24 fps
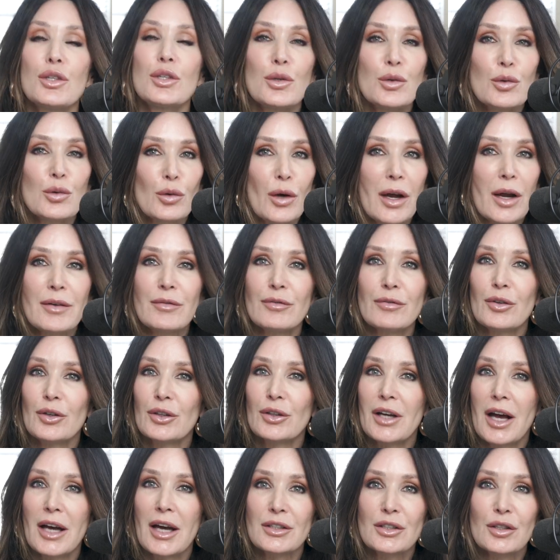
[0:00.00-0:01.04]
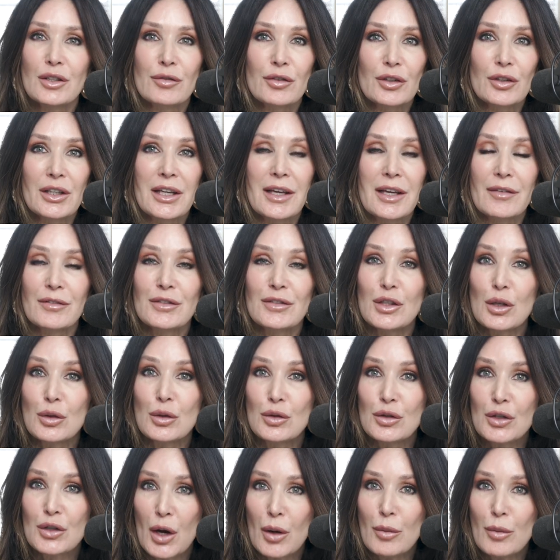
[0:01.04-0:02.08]
too great for God to forgive. So
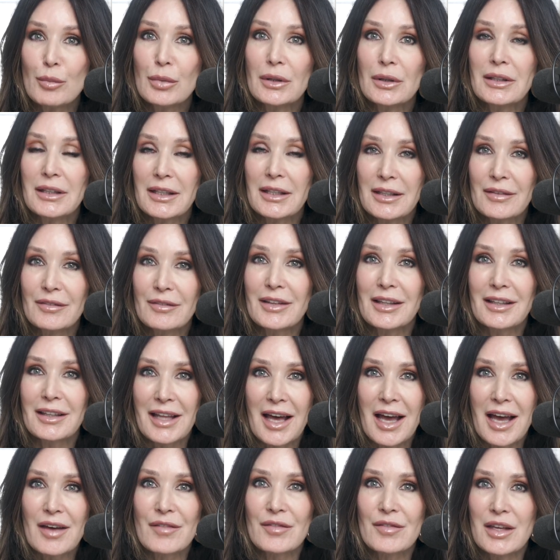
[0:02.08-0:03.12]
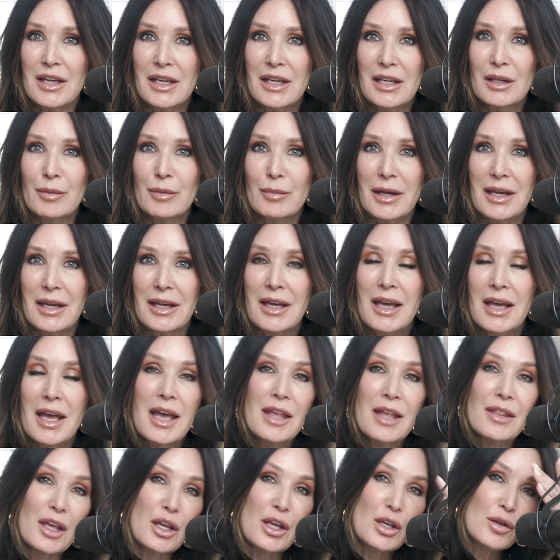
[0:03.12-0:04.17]
don't believe the lie of the enemy
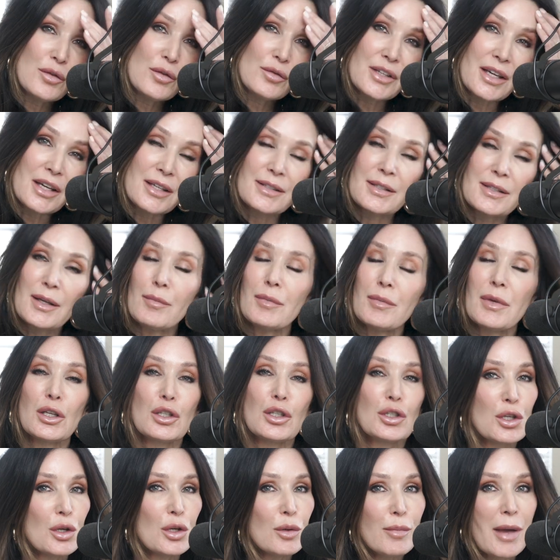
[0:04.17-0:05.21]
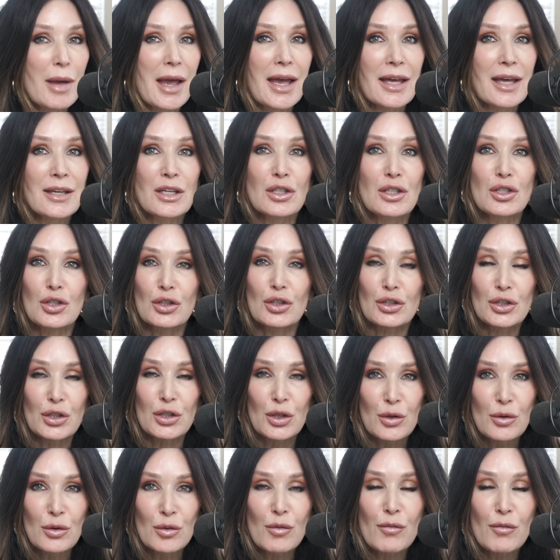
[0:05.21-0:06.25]
that you've done something too bad and you're
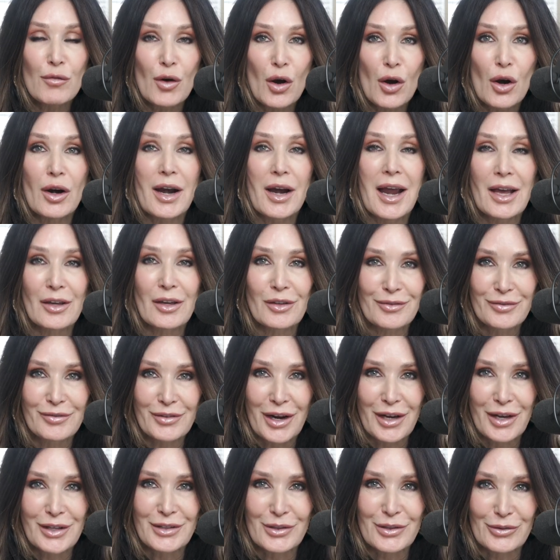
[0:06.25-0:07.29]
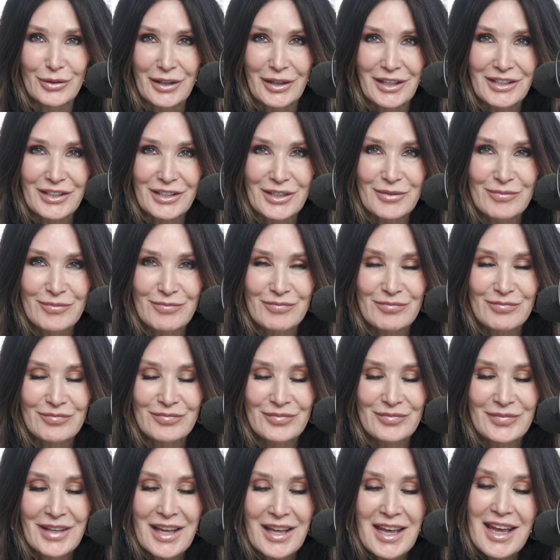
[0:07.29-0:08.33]
too far out of God's reach.
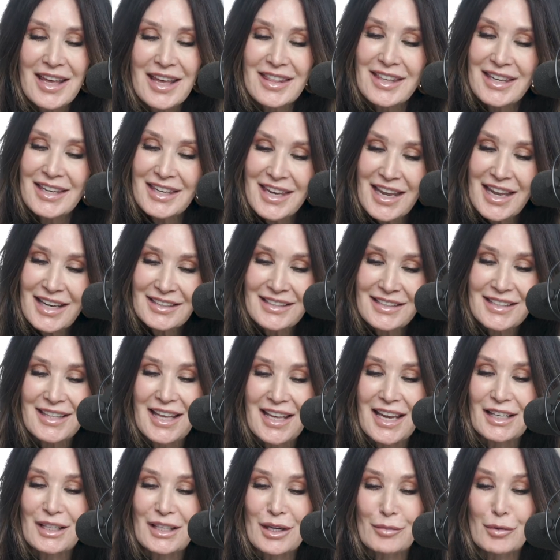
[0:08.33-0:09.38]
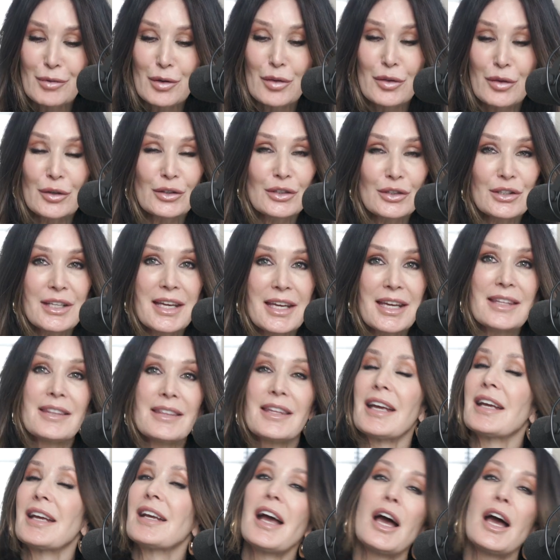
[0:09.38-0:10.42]
The next thing, number thirteen,
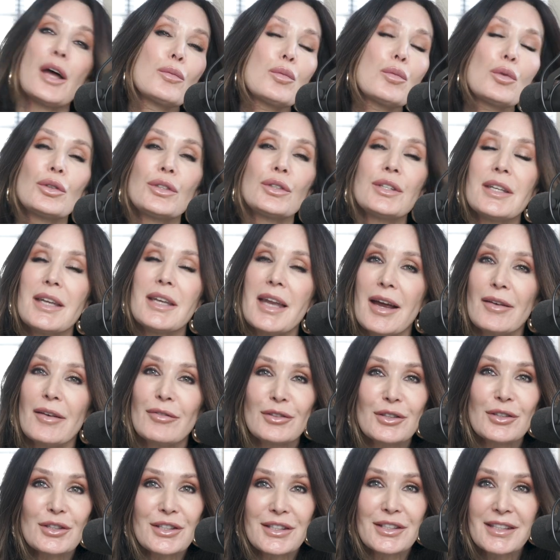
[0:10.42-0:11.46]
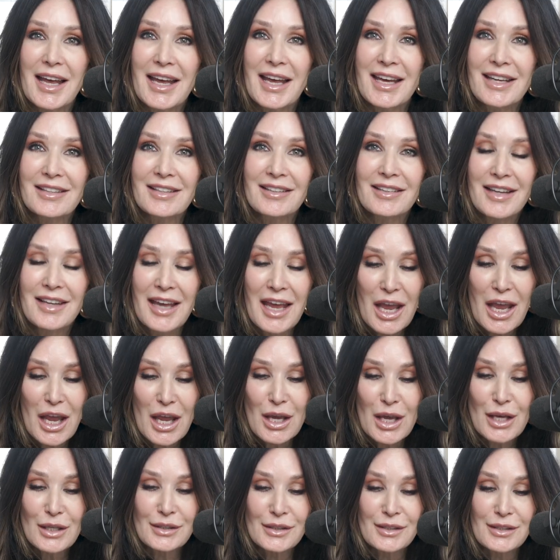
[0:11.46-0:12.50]
that God will never say
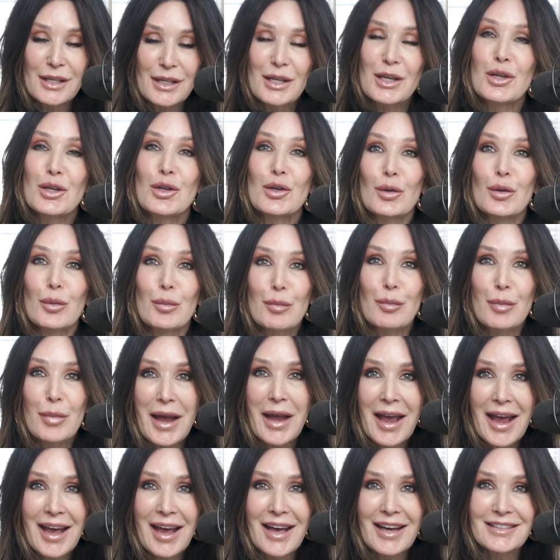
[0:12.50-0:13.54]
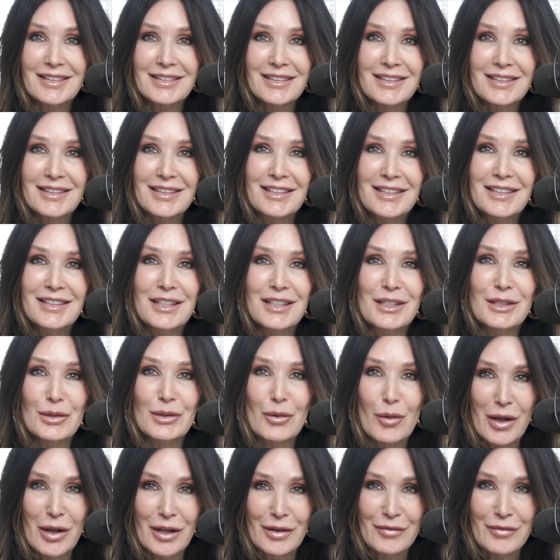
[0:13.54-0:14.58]
is your past
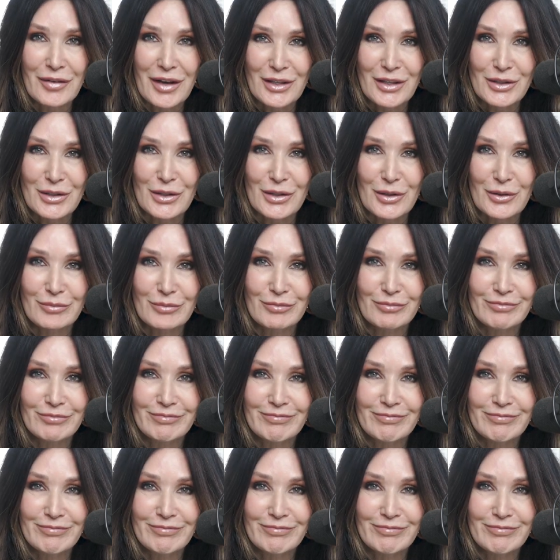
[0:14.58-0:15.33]
disqualifies you.